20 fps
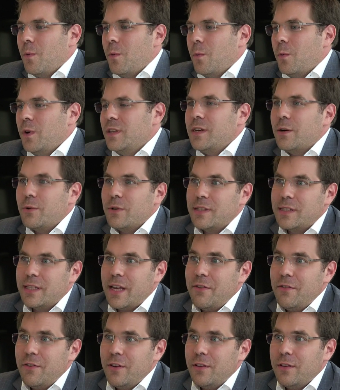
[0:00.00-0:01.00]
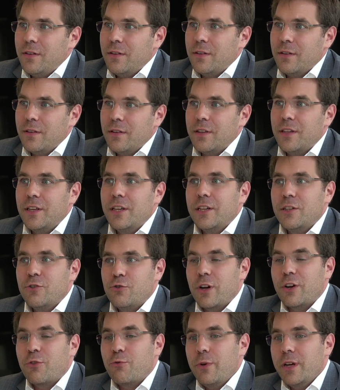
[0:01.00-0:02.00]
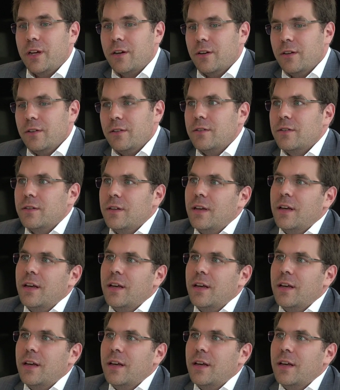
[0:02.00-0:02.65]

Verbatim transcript: With our seven year track record,